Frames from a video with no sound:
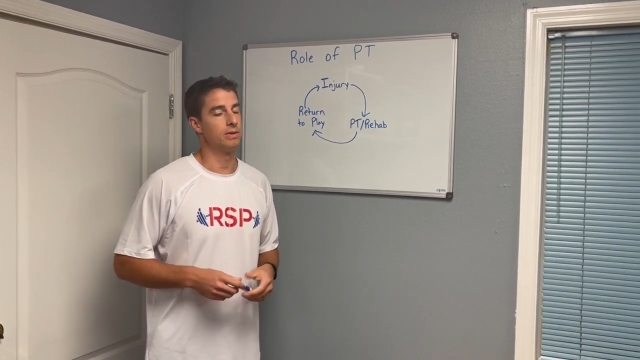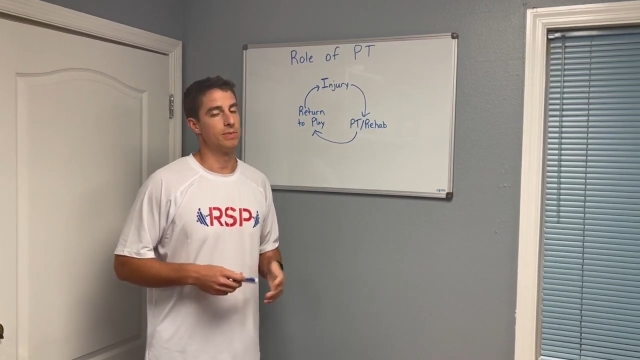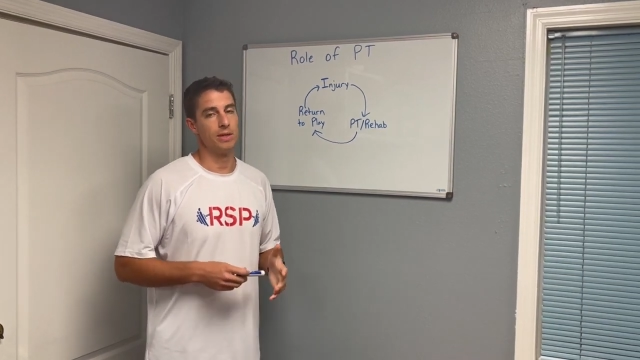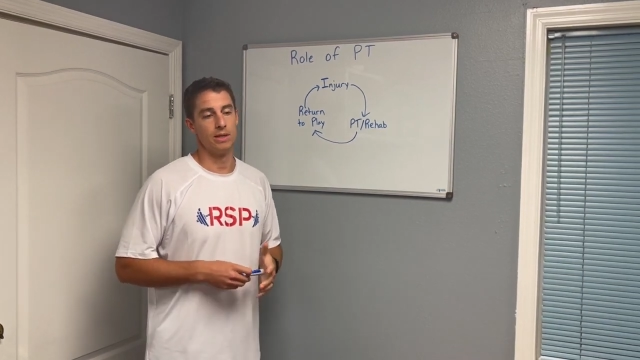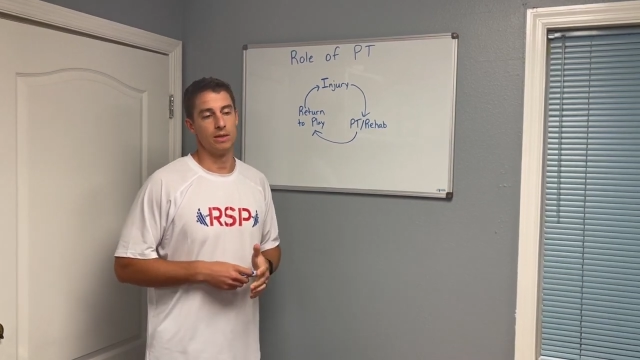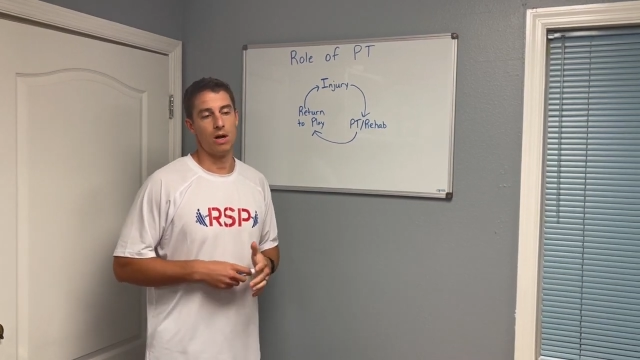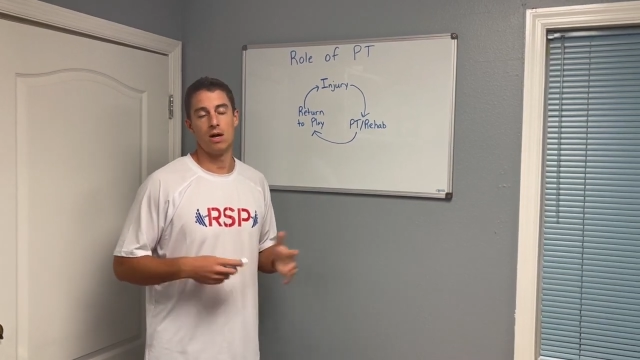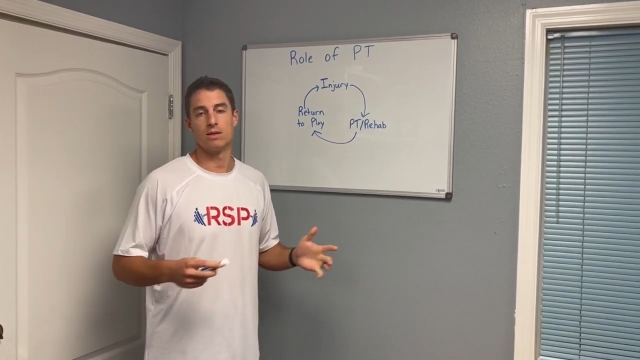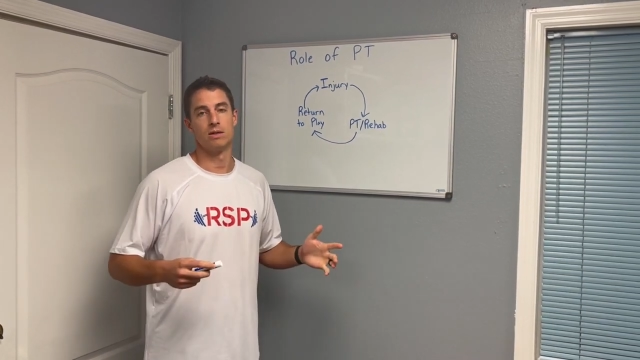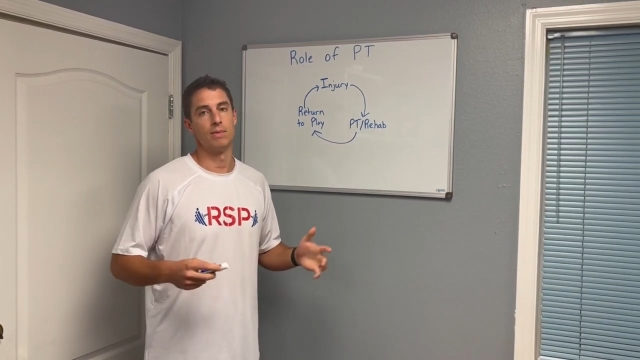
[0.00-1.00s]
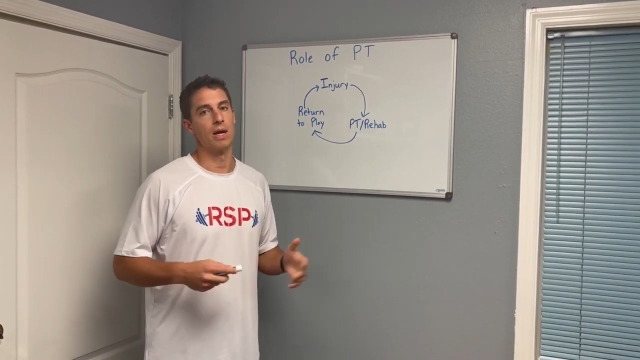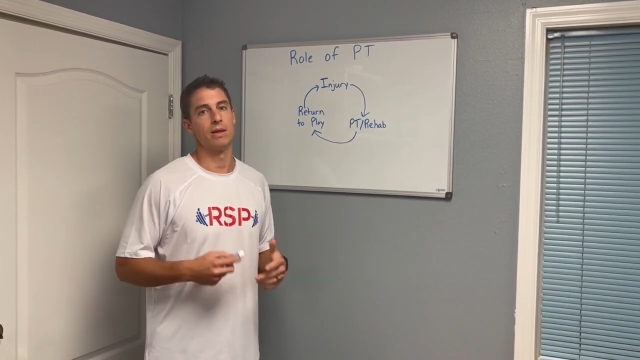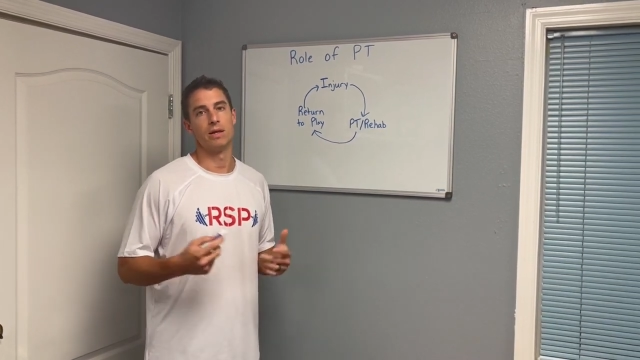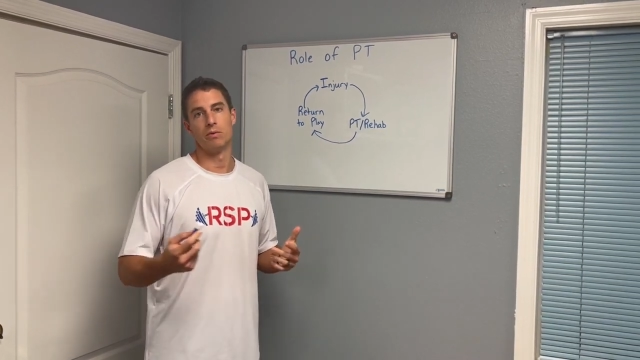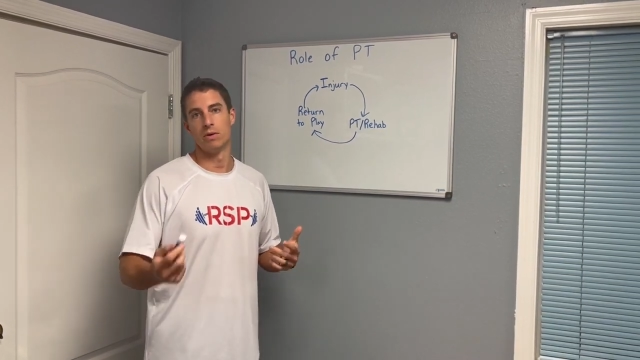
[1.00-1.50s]
it's been awesome, and I
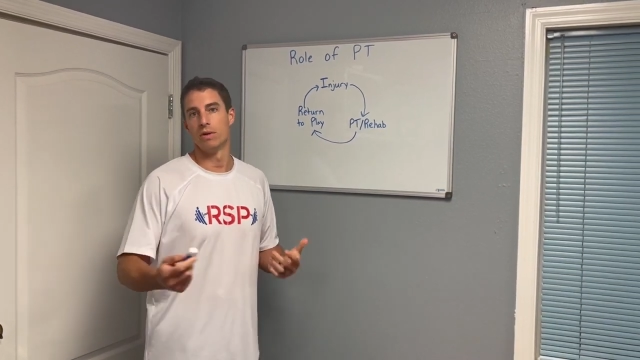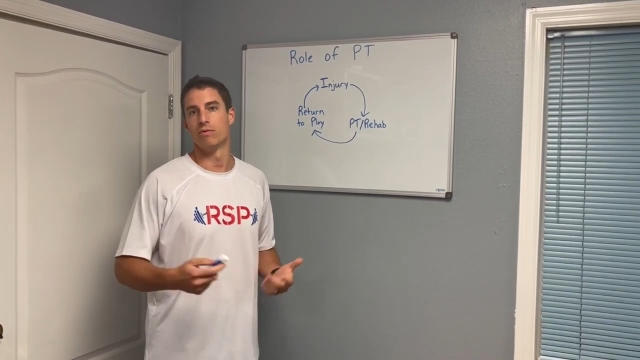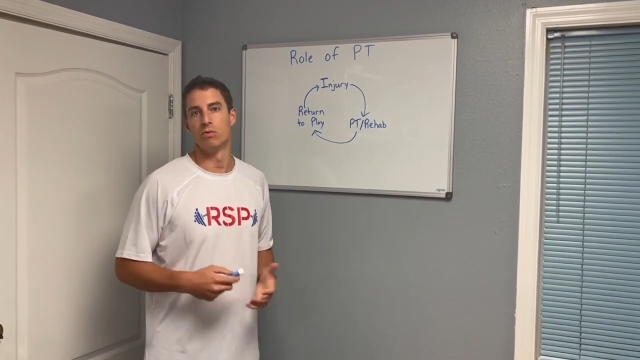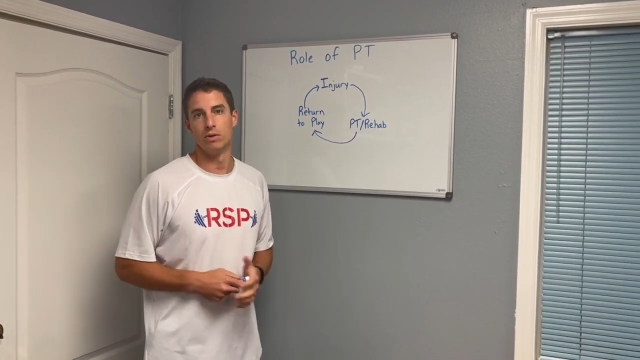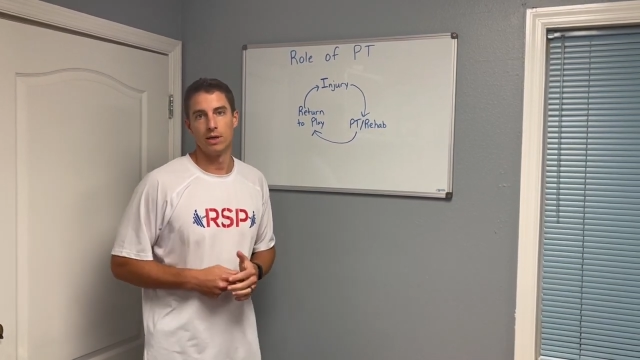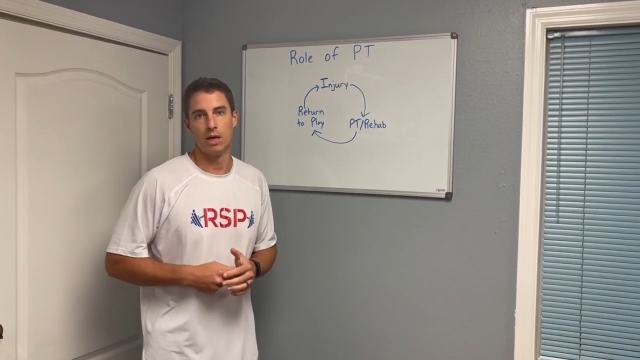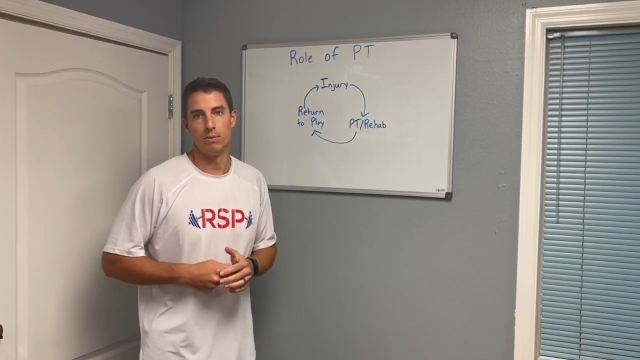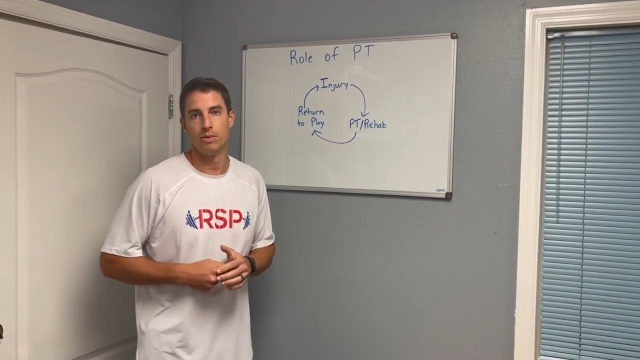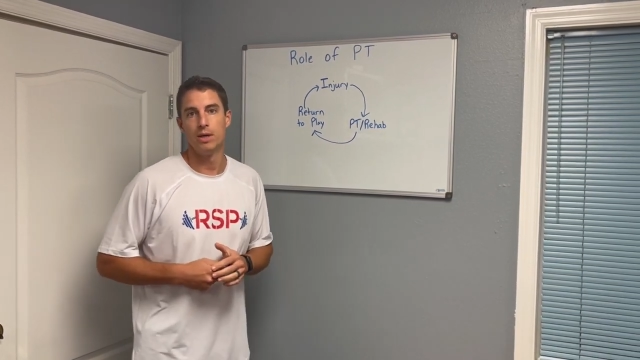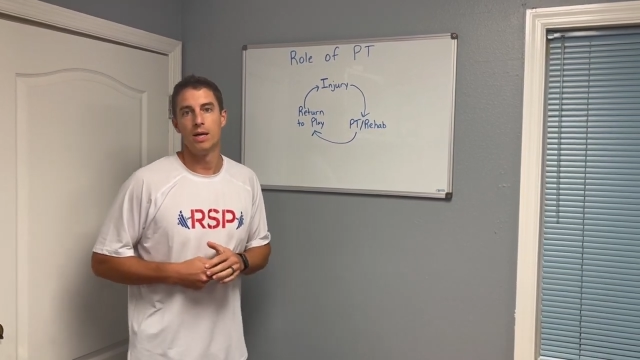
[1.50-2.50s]
think we have really helped